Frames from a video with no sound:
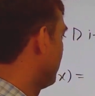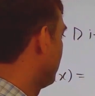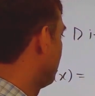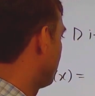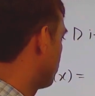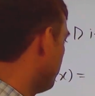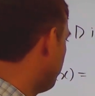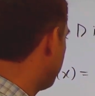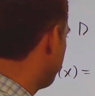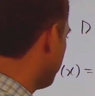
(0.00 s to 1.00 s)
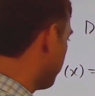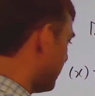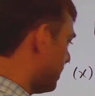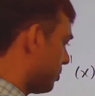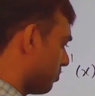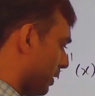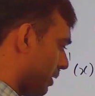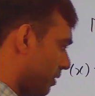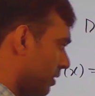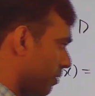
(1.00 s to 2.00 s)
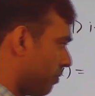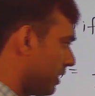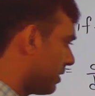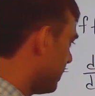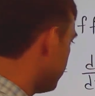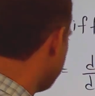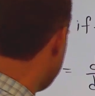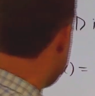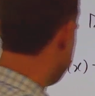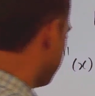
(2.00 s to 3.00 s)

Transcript: So, if we simplify this one, then what is the result? Result